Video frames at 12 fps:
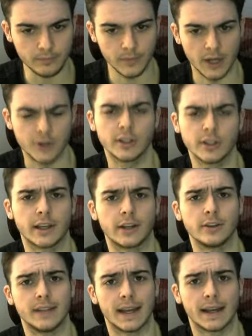Here's a look at our
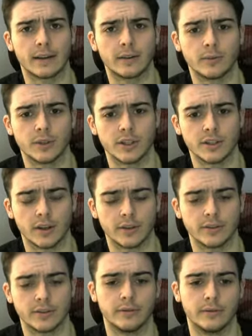deck, which is
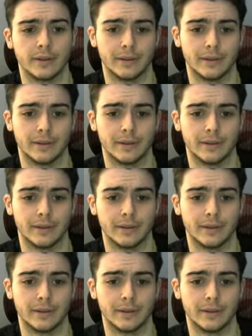also,